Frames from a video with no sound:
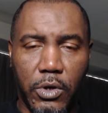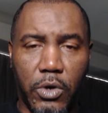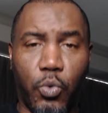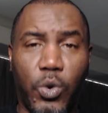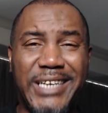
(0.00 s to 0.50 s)

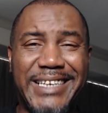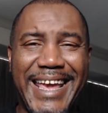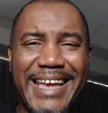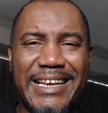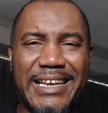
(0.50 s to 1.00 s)
One
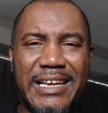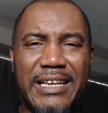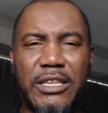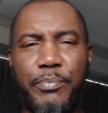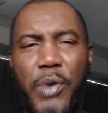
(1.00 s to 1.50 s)
day,
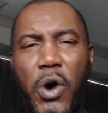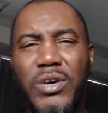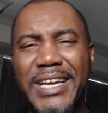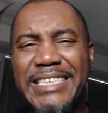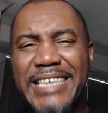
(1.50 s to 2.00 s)
the
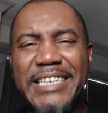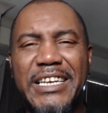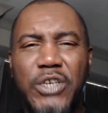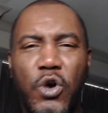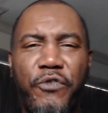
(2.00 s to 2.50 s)
police hit the
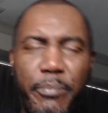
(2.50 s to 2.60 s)
dude from